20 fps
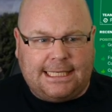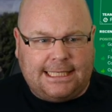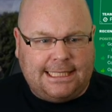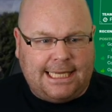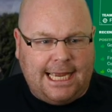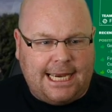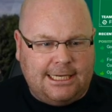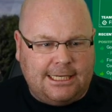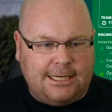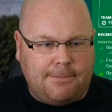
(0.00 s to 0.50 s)

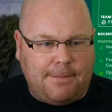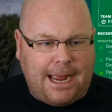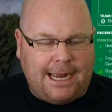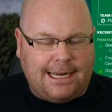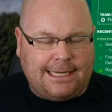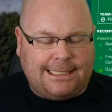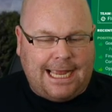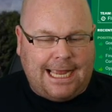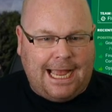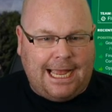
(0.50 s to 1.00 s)

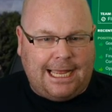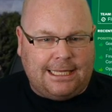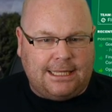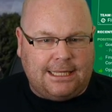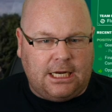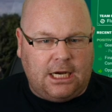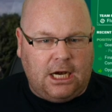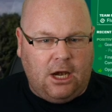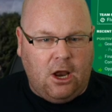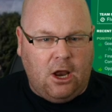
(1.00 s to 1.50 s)
centre-backs at
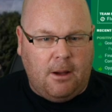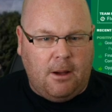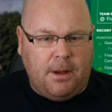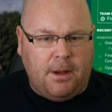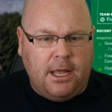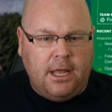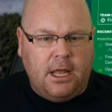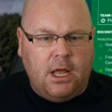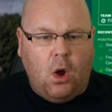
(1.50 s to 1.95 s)
the club.